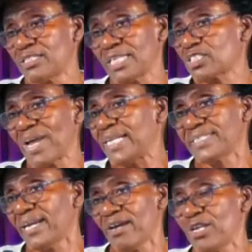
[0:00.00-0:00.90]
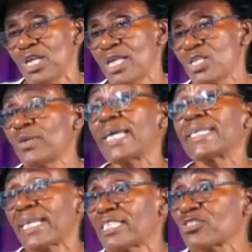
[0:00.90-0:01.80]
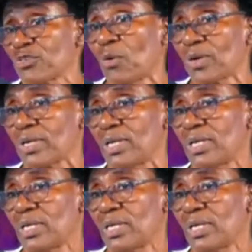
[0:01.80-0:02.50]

Just right here, you can get a stroke.